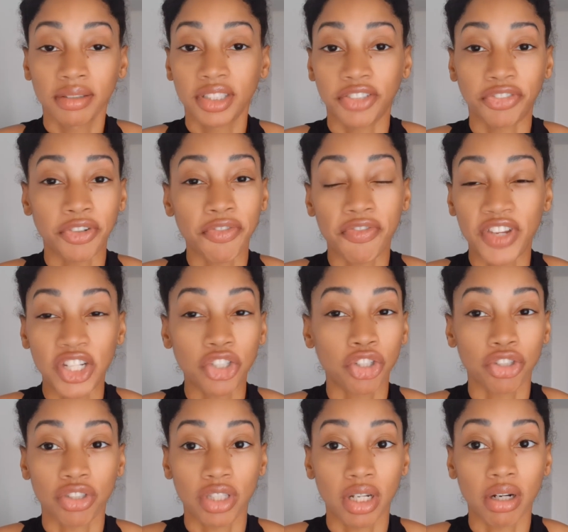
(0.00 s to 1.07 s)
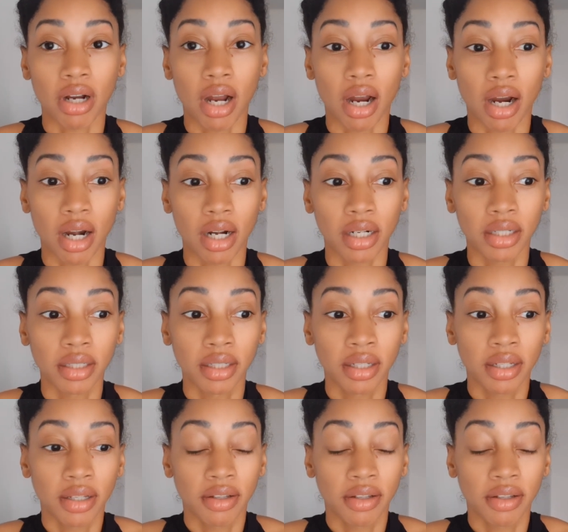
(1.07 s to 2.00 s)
different features there are